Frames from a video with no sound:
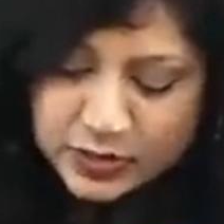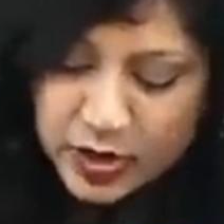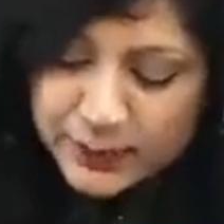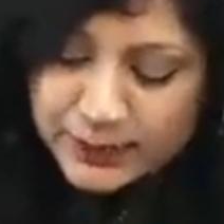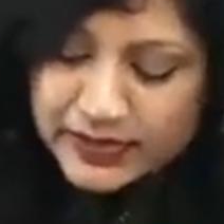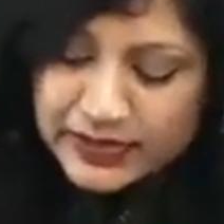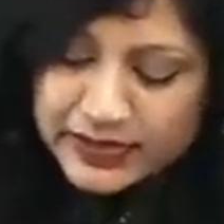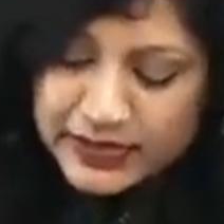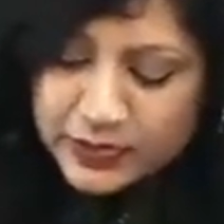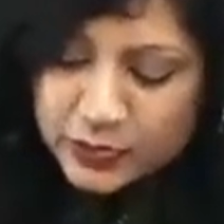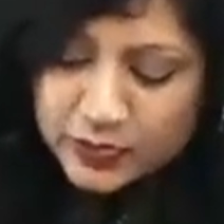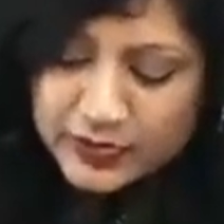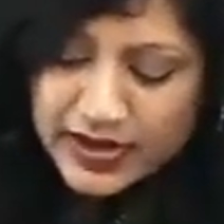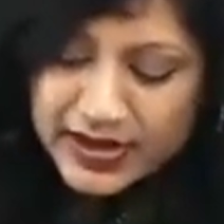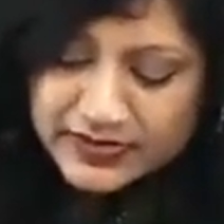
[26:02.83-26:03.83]
commonly
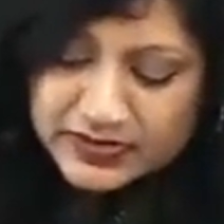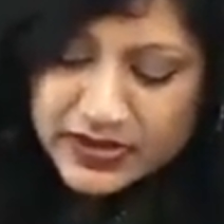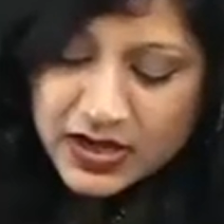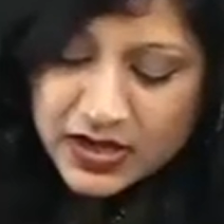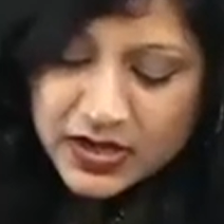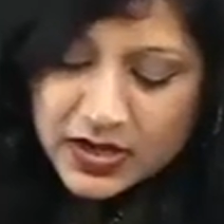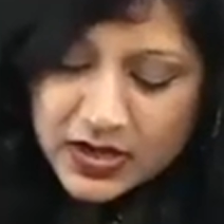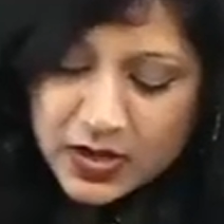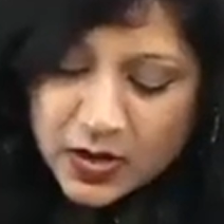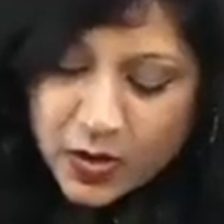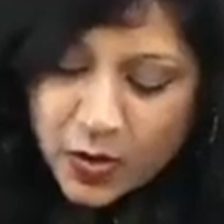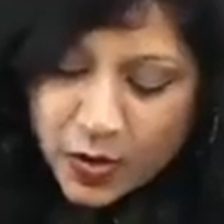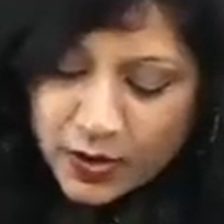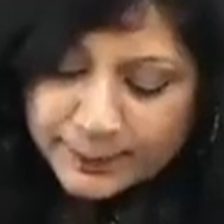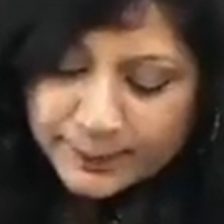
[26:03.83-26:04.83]
known as the
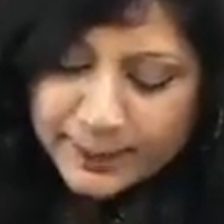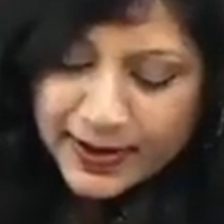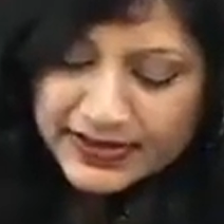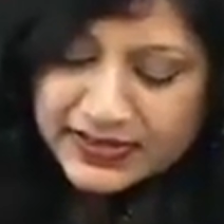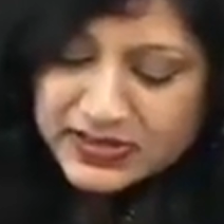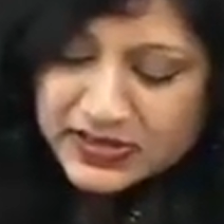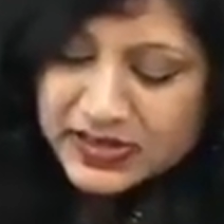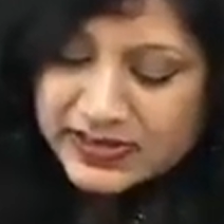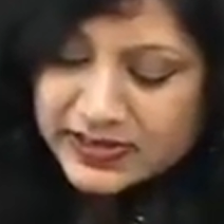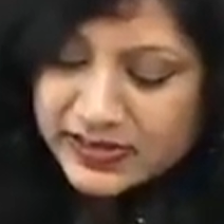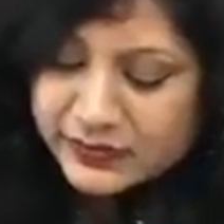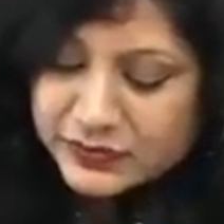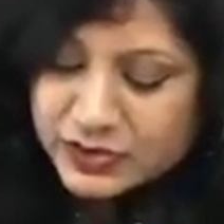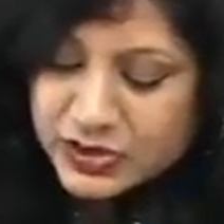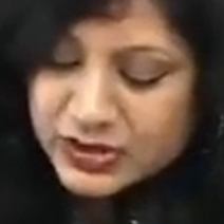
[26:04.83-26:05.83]
orbital
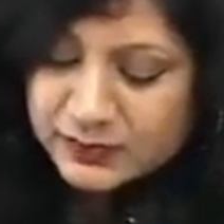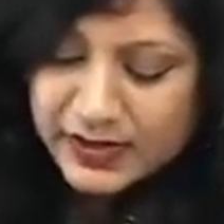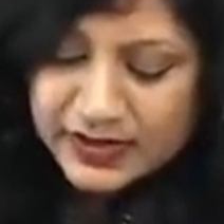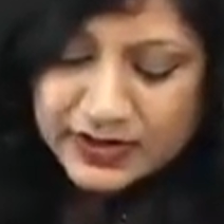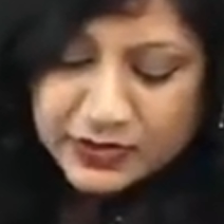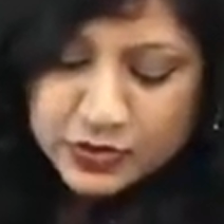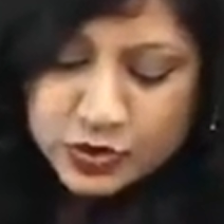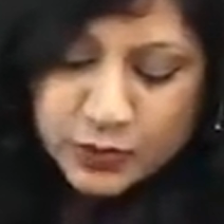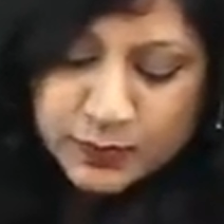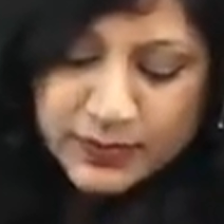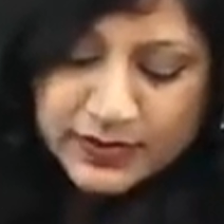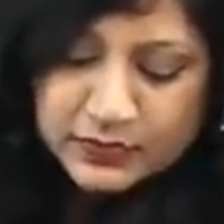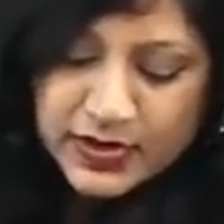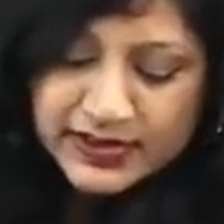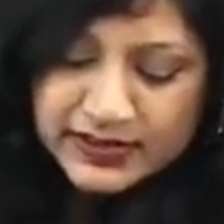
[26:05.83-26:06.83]
nerve sheath
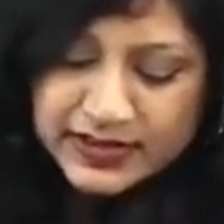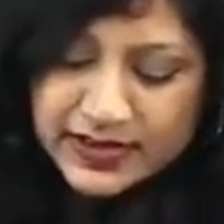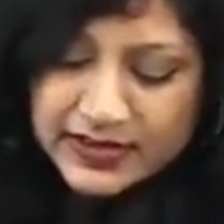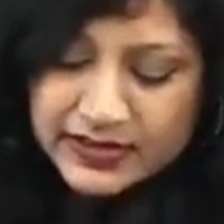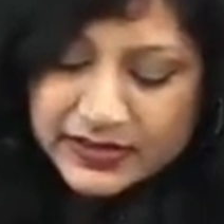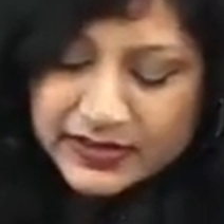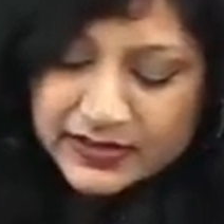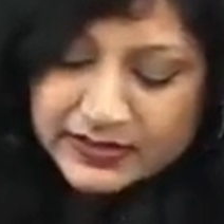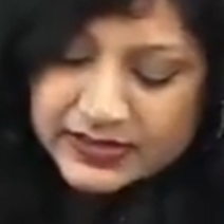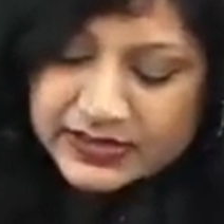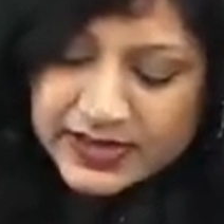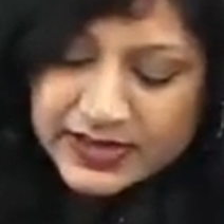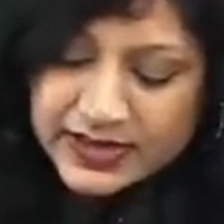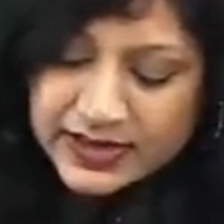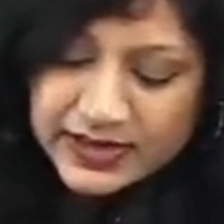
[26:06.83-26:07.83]
meningioma. So, I think
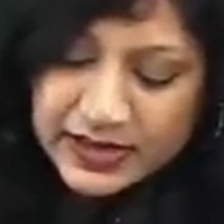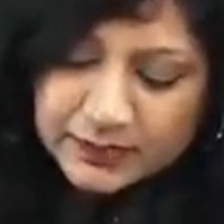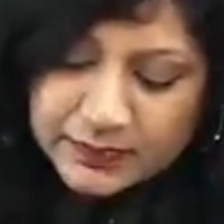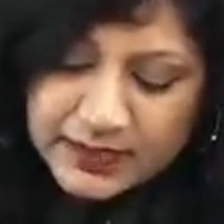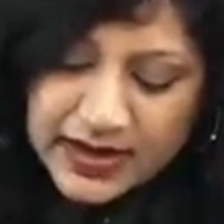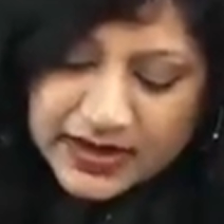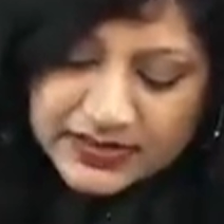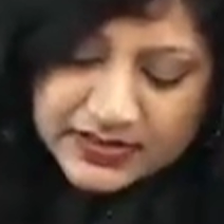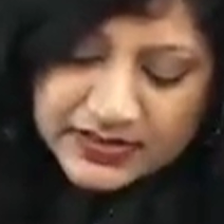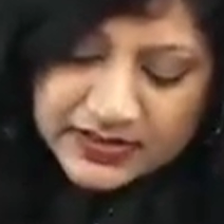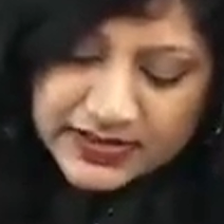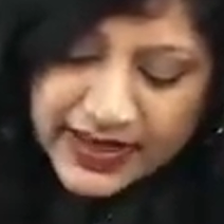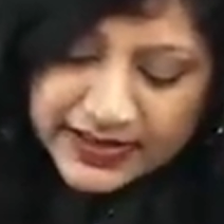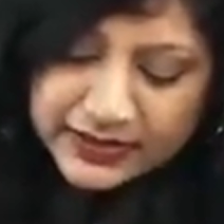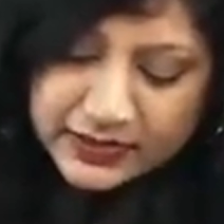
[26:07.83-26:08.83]
this can again be asked as
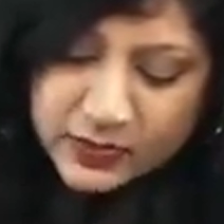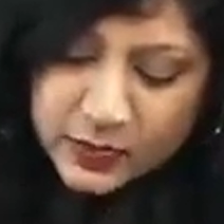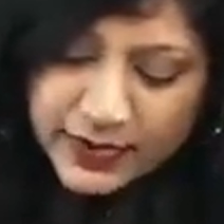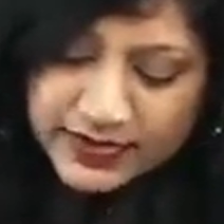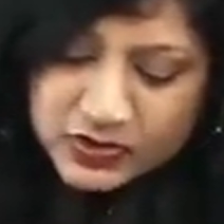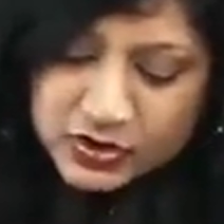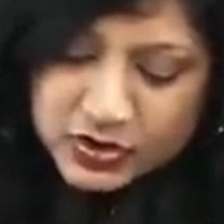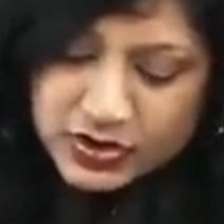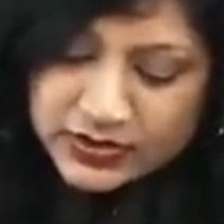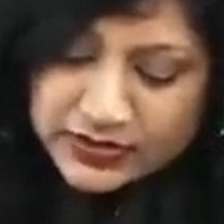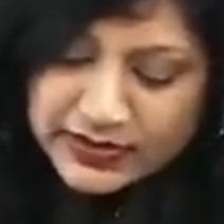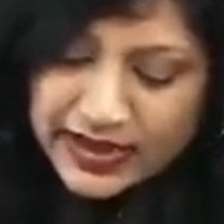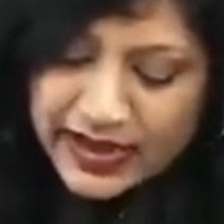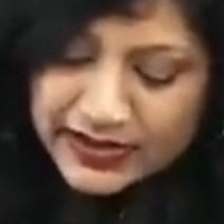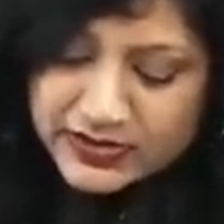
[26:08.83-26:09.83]
a direct question,
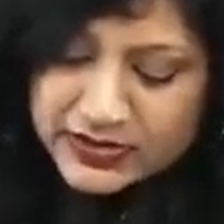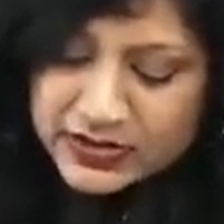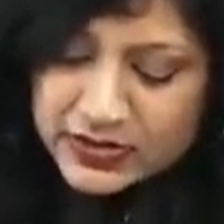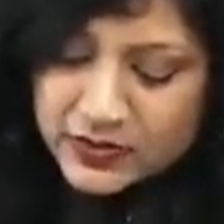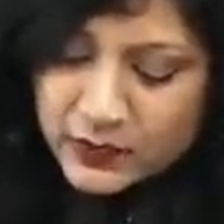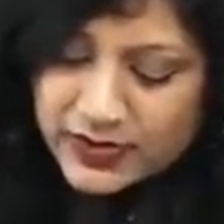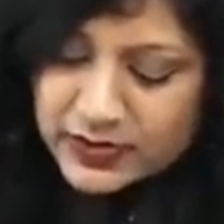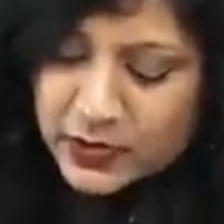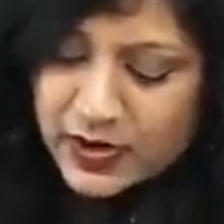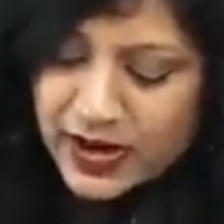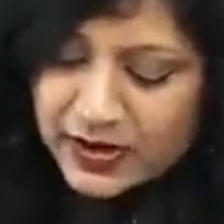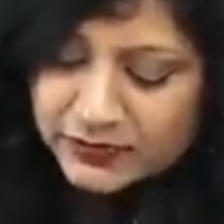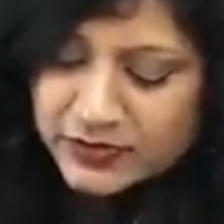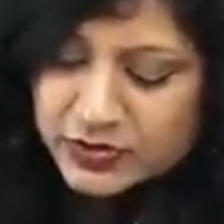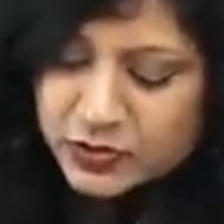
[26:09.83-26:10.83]
that when you
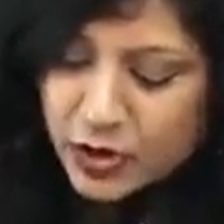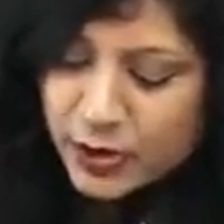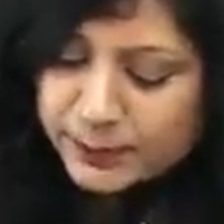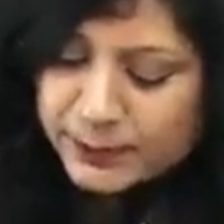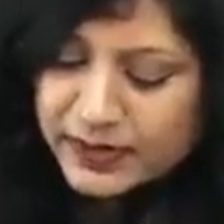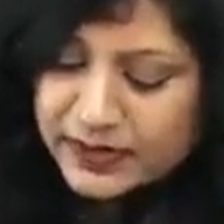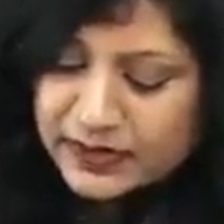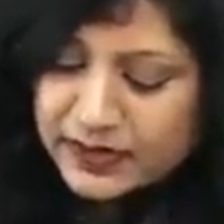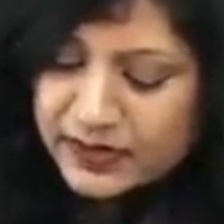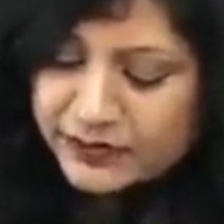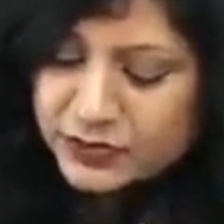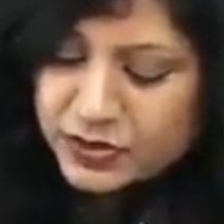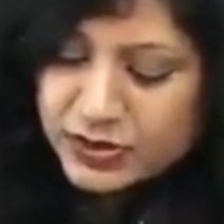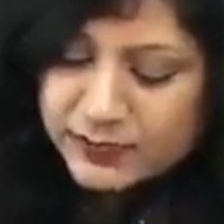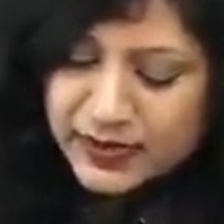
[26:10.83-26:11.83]
have this optic
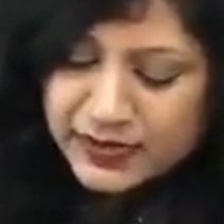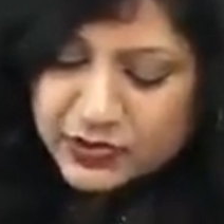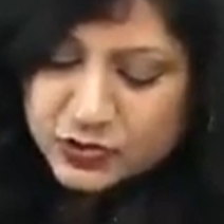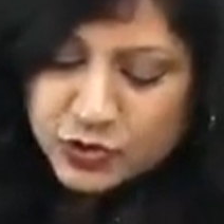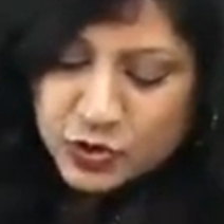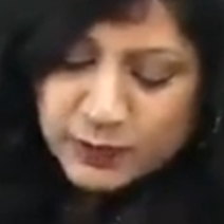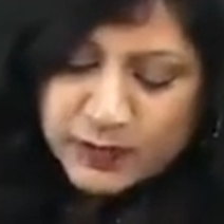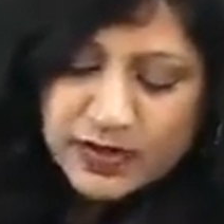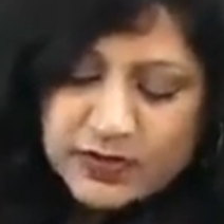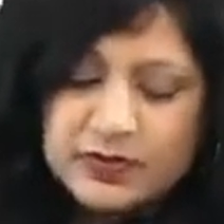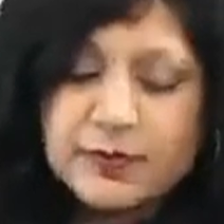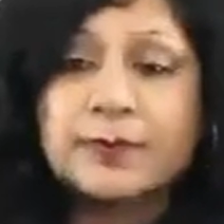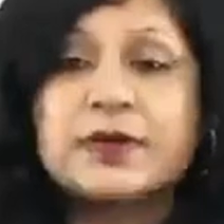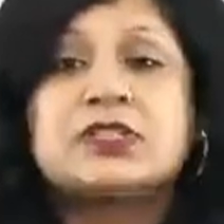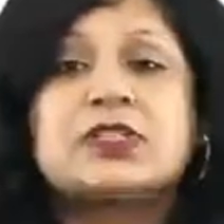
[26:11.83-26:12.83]
nerve sheath meningioma,
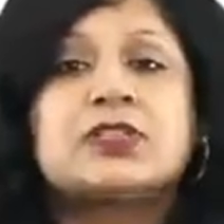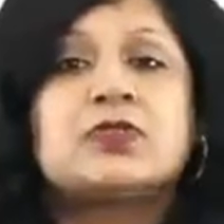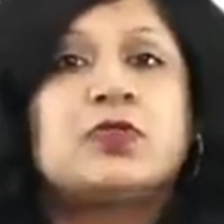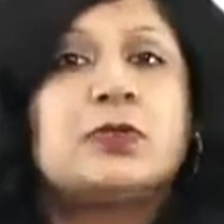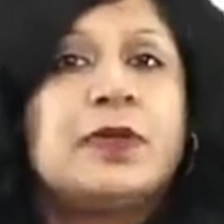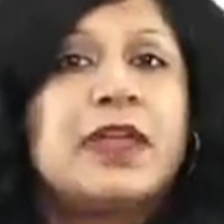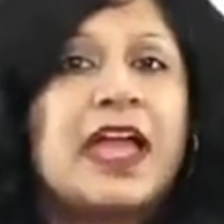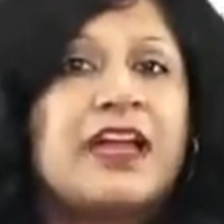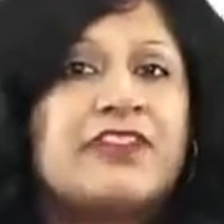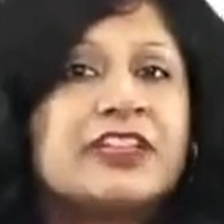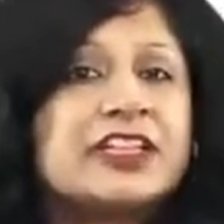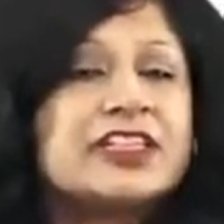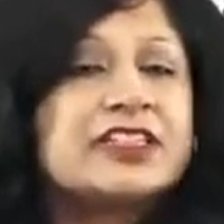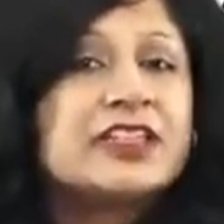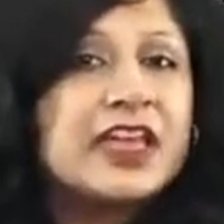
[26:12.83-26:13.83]
the person could be
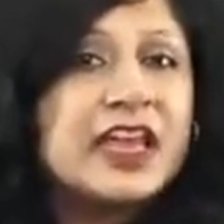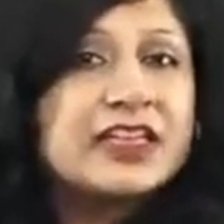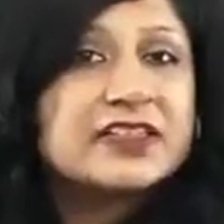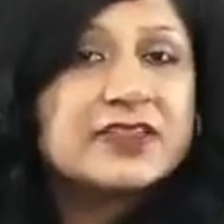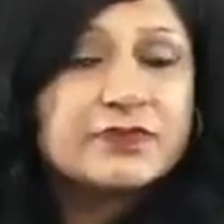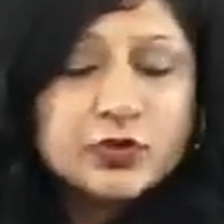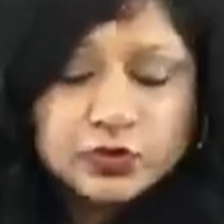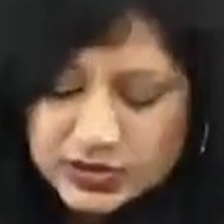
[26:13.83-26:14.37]
having this gaze evoked